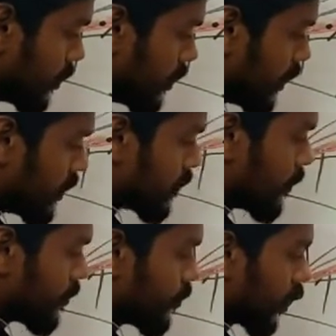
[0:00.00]

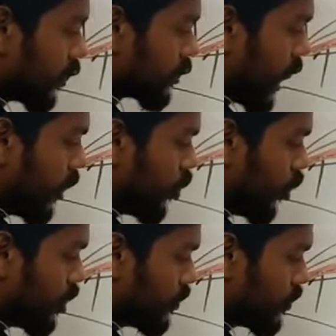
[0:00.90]
this
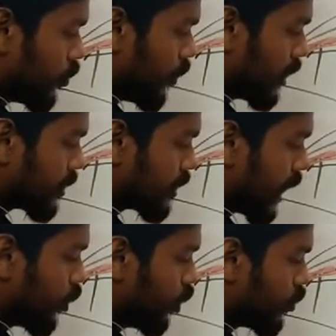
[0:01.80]
zygote, where the
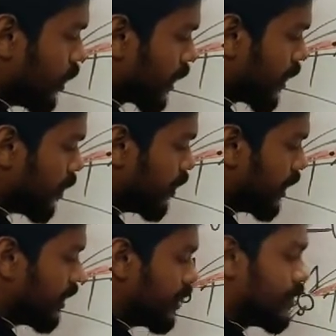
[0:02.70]
zygote will
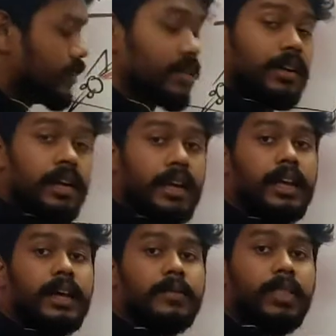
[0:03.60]
cover
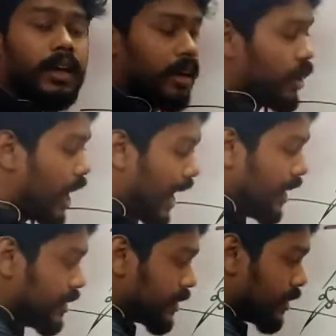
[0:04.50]
in a
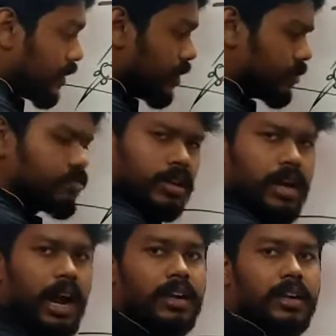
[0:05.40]

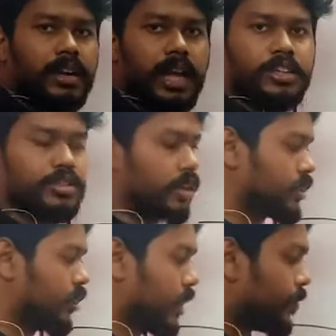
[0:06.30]
hard-like
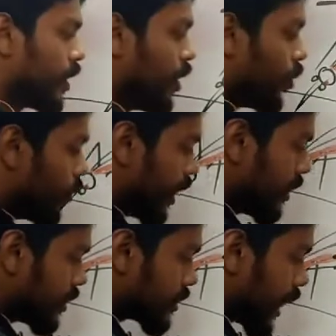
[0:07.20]
structure. Okay,
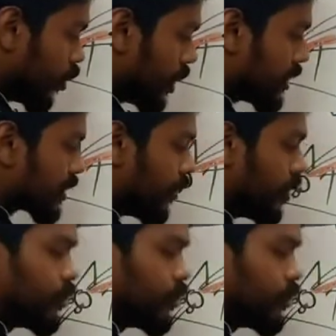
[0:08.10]
where the zygote is covered